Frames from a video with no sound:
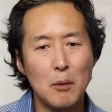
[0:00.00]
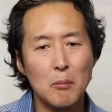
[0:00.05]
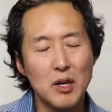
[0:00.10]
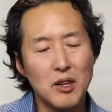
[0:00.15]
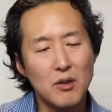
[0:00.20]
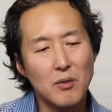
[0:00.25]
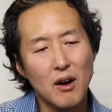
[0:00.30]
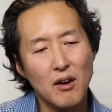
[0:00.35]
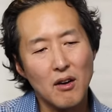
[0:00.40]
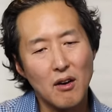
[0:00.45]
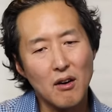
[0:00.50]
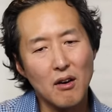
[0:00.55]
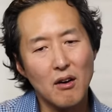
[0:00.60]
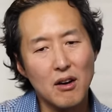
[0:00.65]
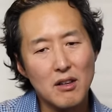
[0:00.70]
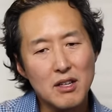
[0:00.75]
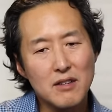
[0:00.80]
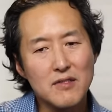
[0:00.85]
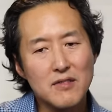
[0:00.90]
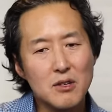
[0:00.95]
But throughout
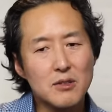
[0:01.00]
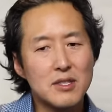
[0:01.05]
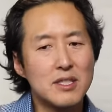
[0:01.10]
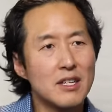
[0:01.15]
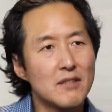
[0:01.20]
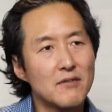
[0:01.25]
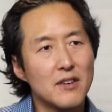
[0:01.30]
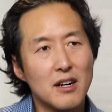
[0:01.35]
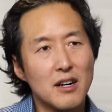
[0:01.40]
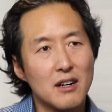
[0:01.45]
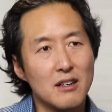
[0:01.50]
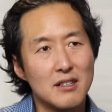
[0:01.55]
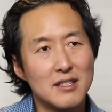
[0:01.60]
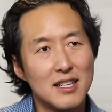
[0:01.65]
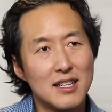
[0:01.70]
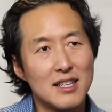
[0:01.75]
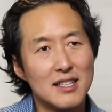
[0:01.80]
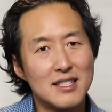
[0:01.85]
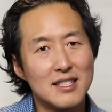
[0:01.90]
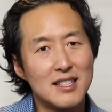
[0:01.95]
all of those
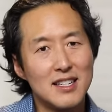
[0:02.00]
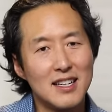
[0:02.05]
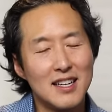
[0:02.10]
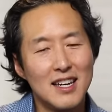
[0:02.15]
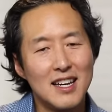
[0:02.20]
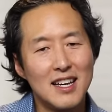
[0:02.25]
difficulties,